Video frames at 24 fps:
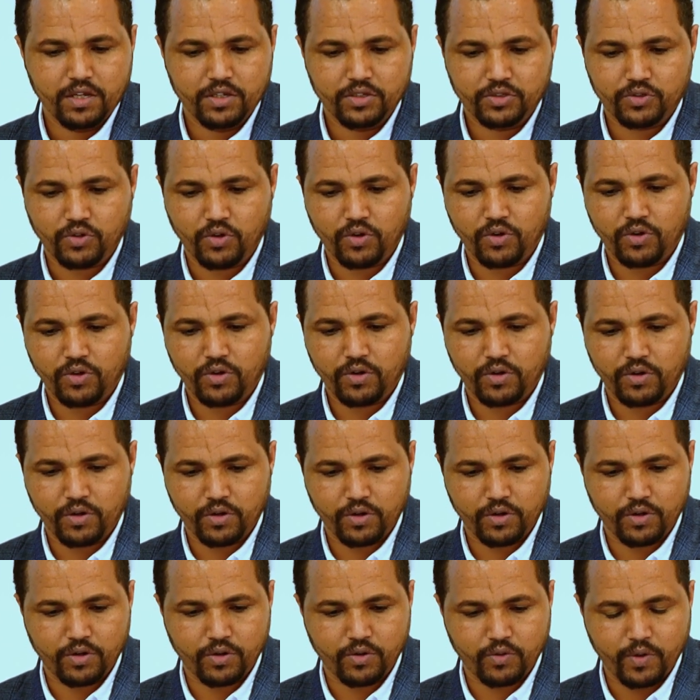
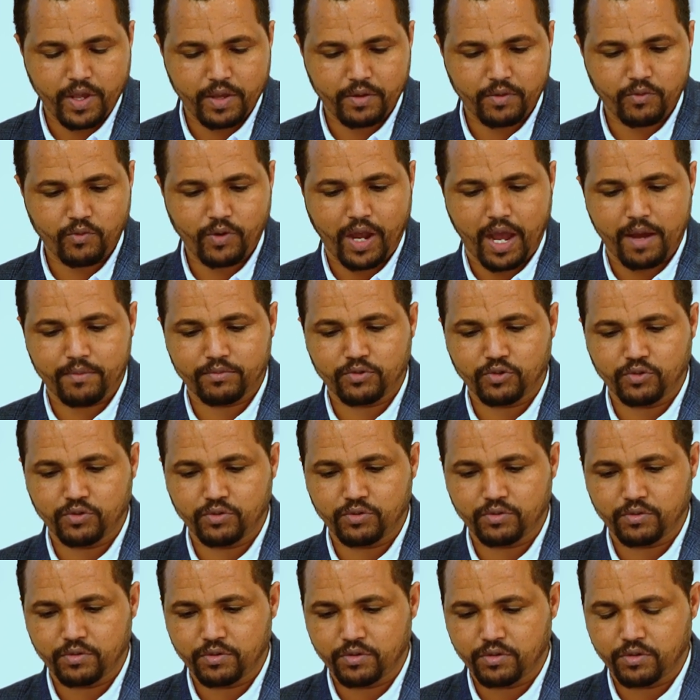So when we come
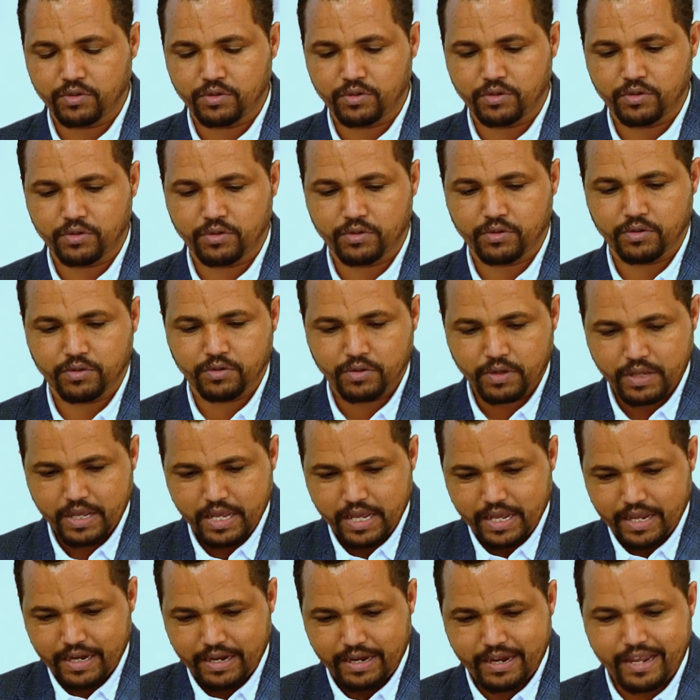to
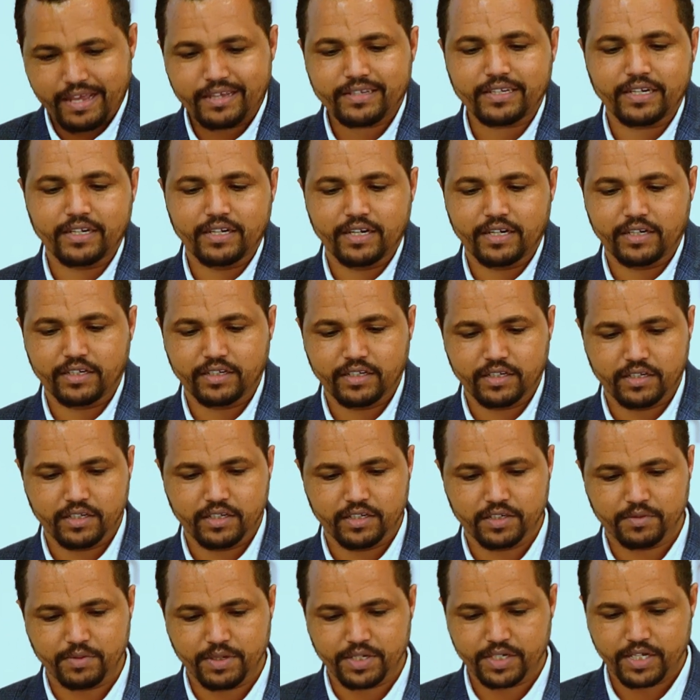lesson learned,
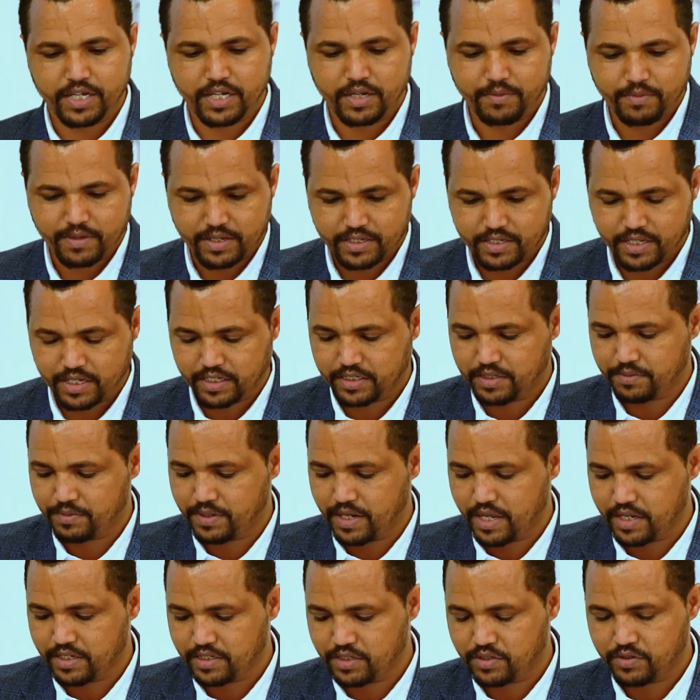especially based
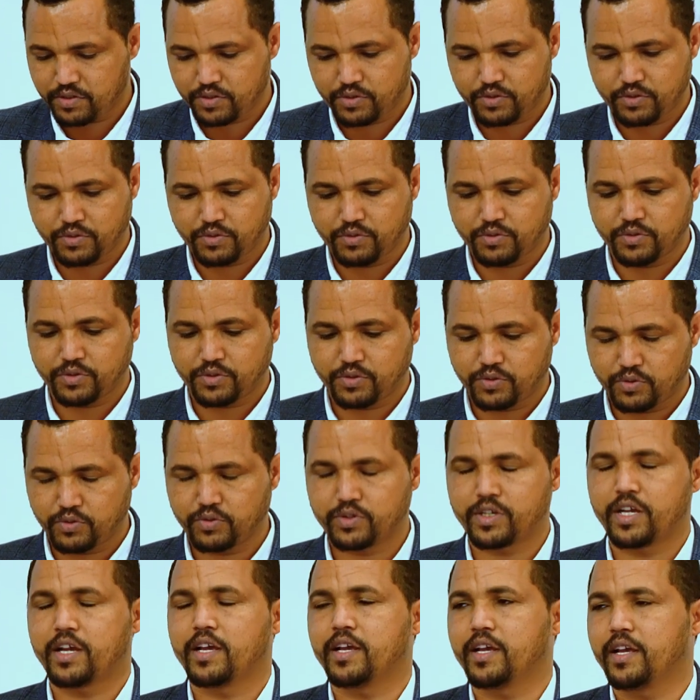experience through
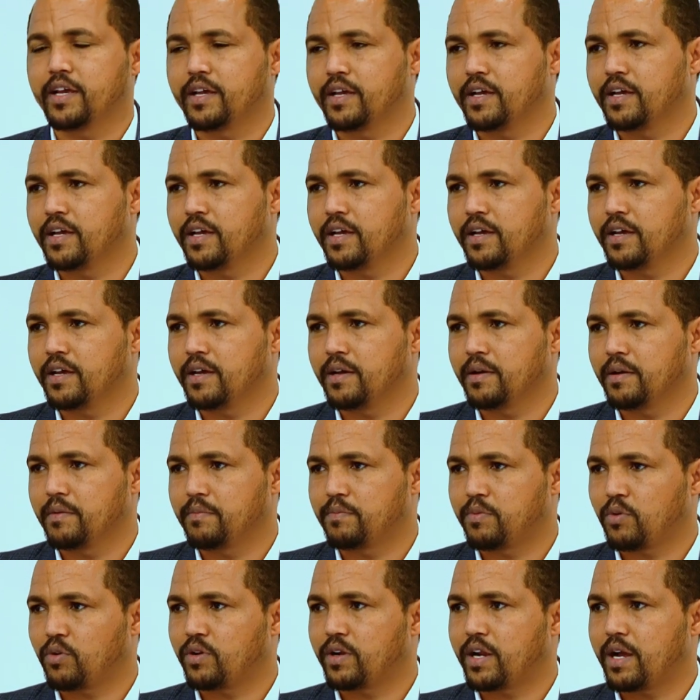the
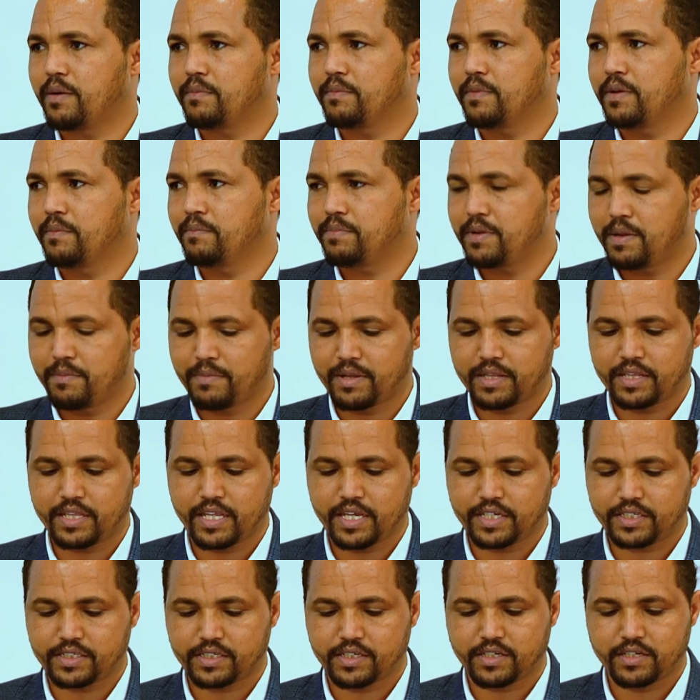program
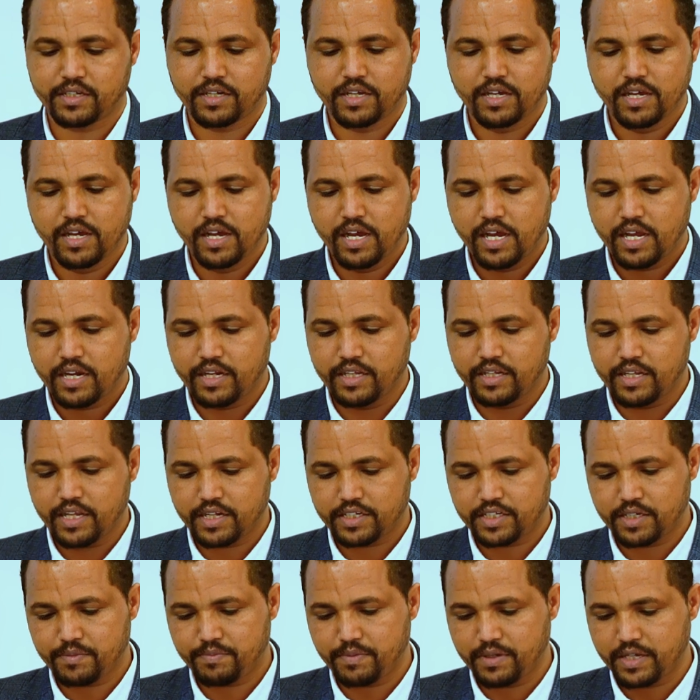implementation,
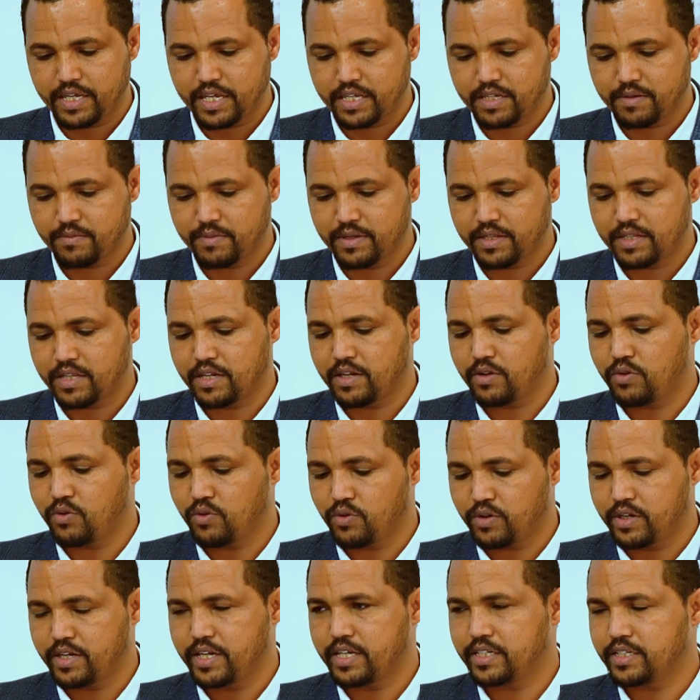leadership engagement and
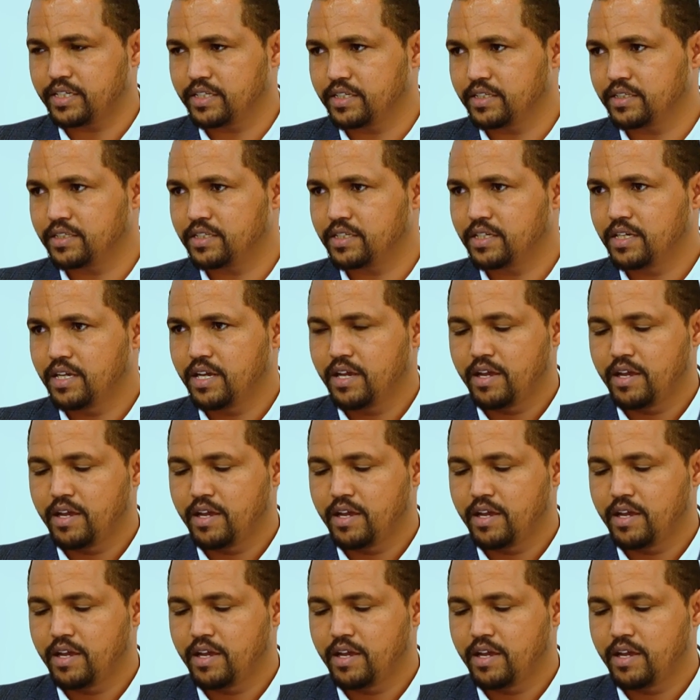coordinations